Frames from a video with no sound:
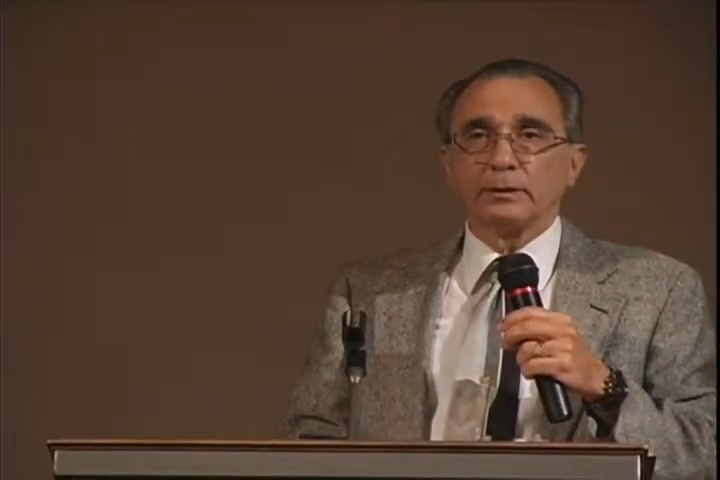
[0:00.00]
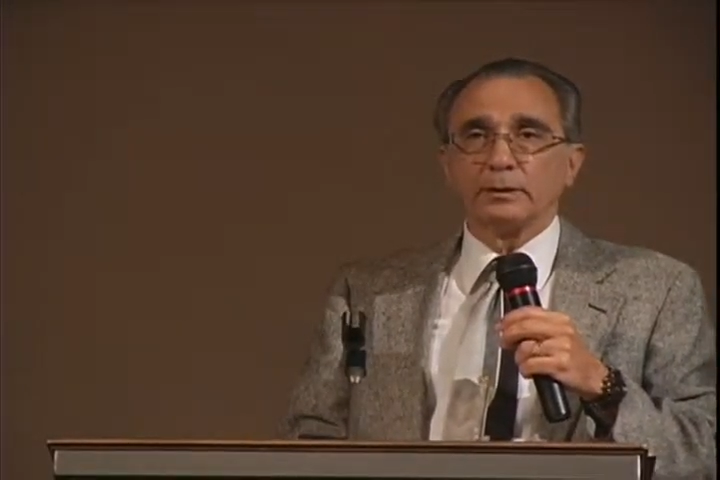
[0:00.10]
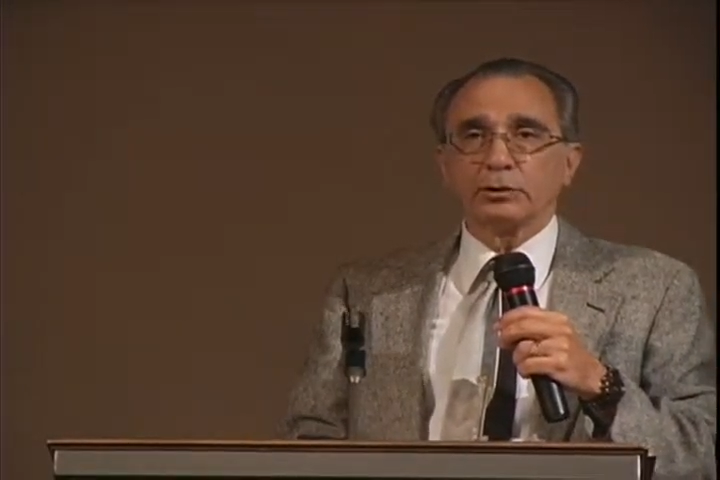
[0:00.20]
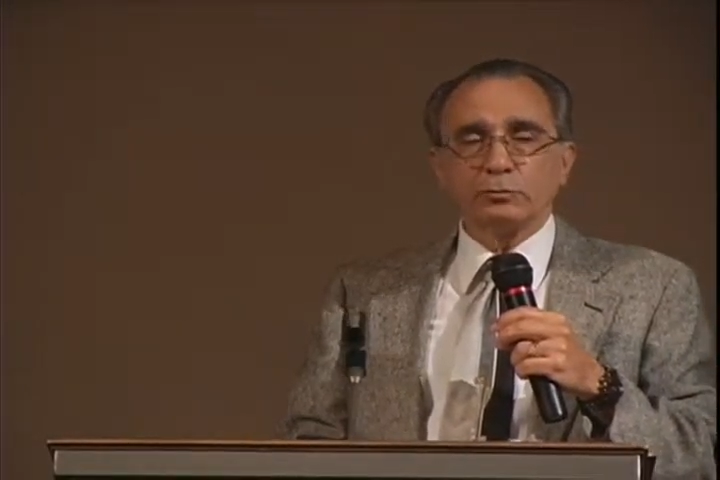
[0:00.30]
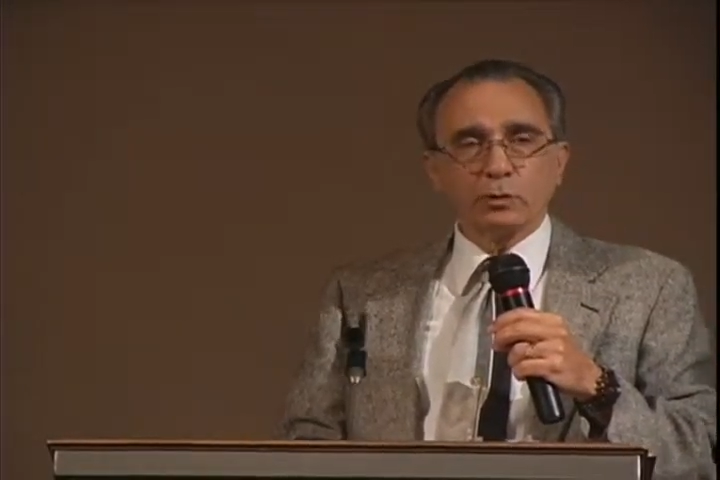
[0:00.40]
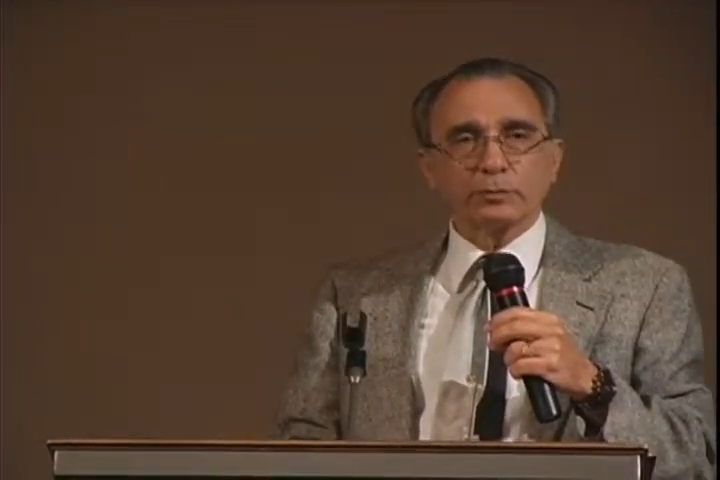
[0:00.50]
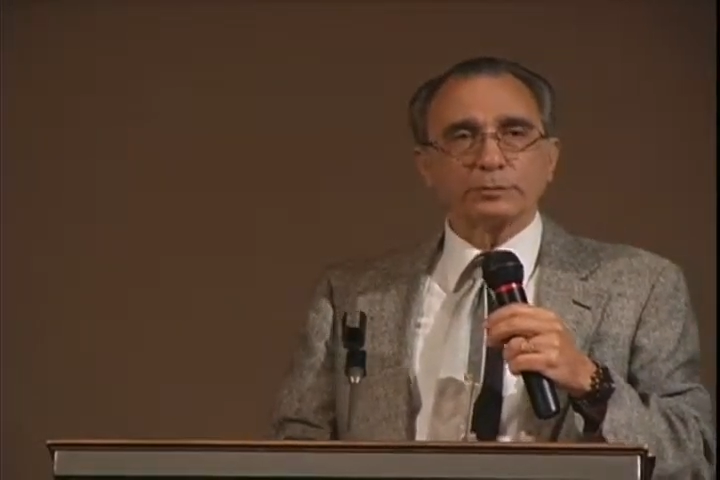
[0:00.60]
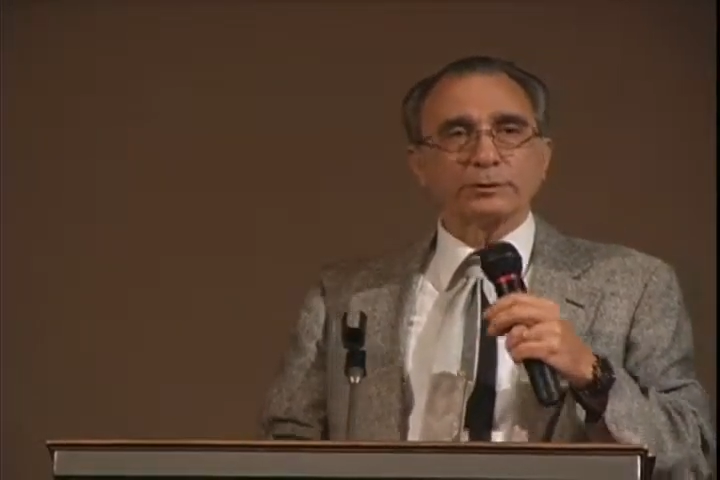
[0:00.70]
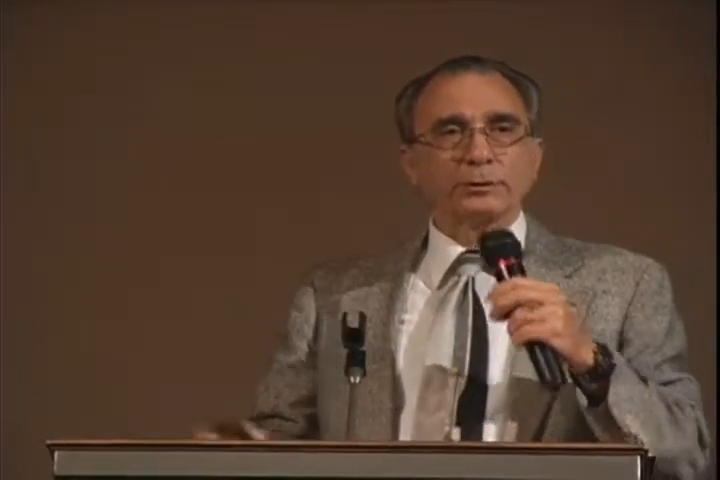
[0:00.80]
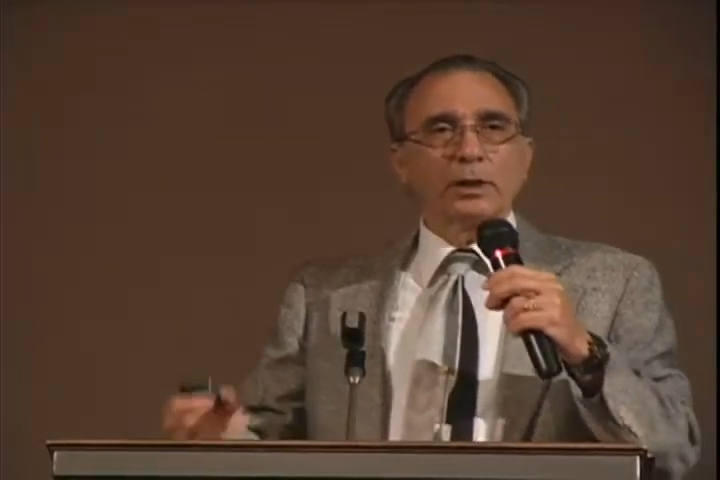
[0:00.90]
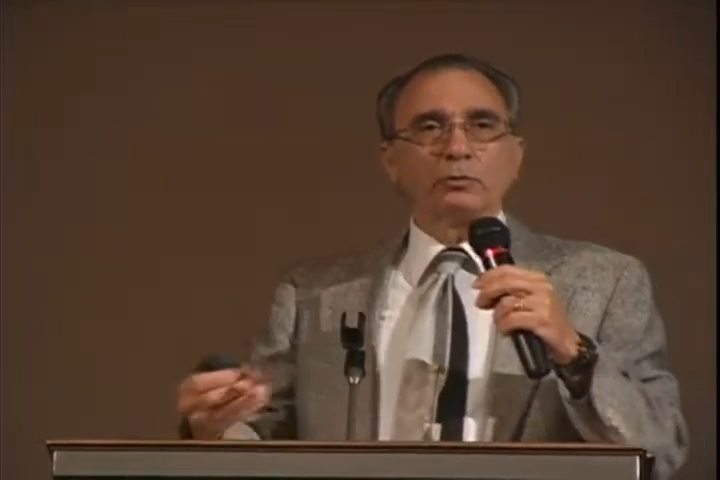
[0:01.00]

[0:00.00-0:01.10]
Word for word: She worships.